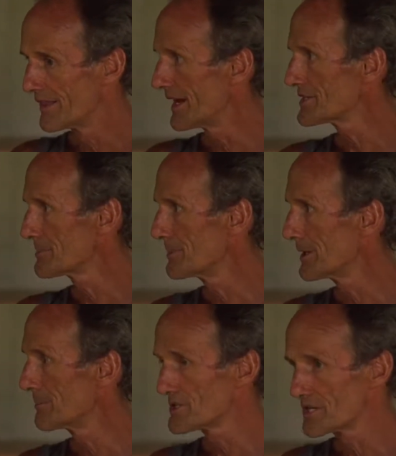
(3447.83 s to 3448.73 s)
That's a
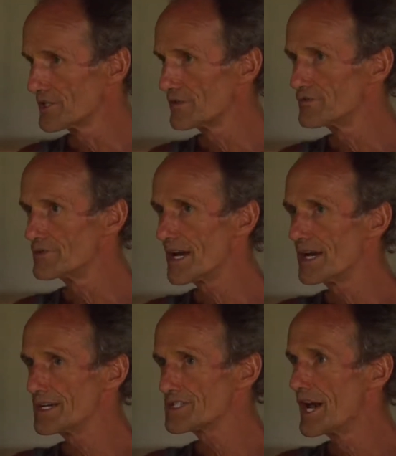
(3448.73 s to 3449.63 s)
purpose, and
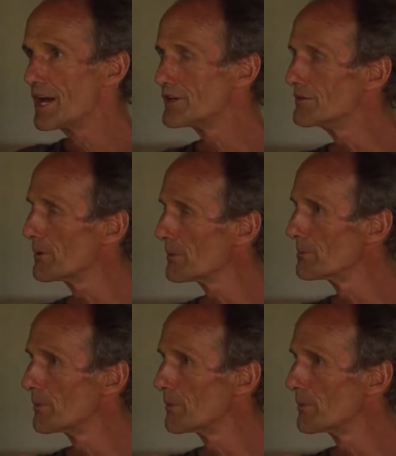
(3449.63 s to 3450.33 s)
you've put